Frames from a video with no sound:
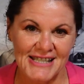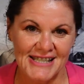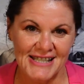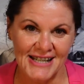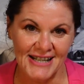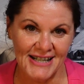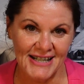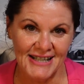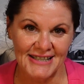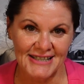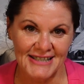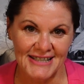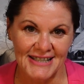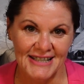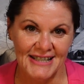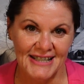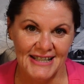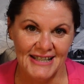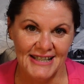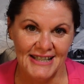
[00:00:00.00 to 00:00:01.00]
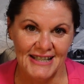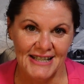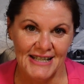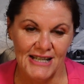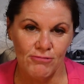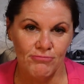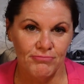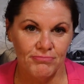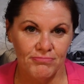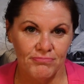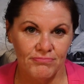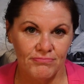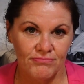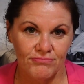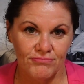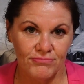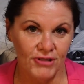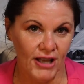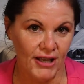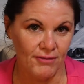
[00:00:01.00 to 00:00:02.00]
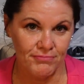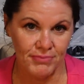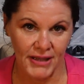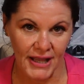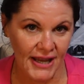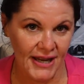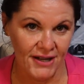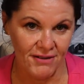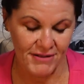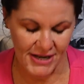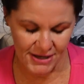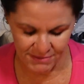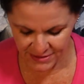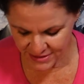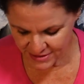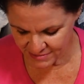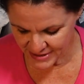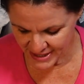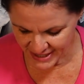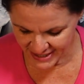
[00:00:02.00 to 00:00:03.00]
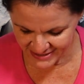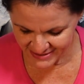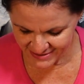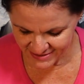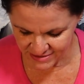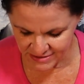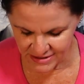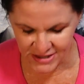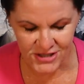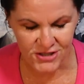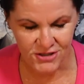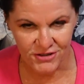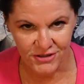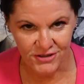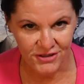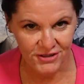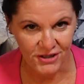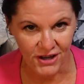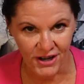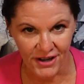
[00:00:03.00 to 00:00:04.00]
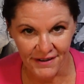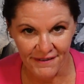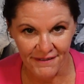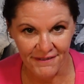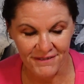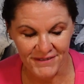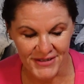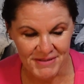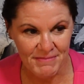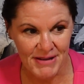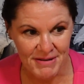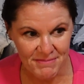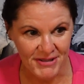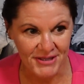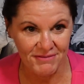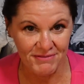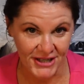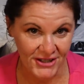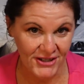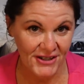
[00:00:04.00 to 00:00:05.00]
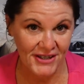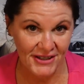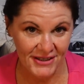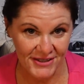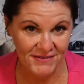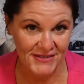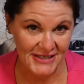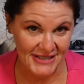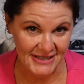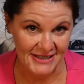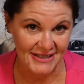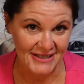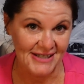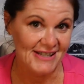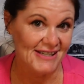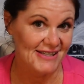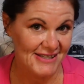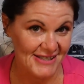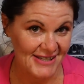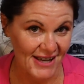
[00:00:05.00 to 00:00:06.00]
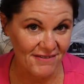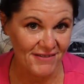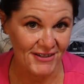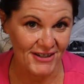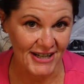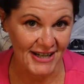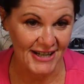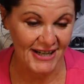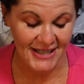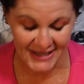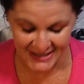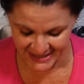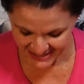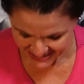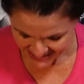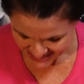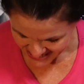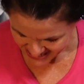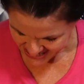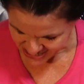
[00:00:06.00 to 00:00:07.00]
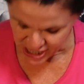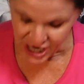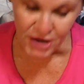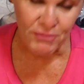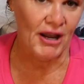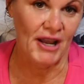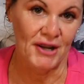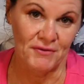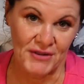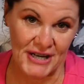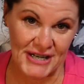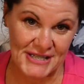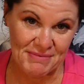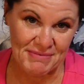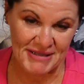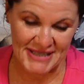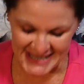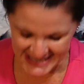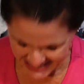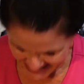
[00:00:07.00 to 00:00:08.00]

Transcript: And it's been packed away for probably, gosh, well, since 2005 to now.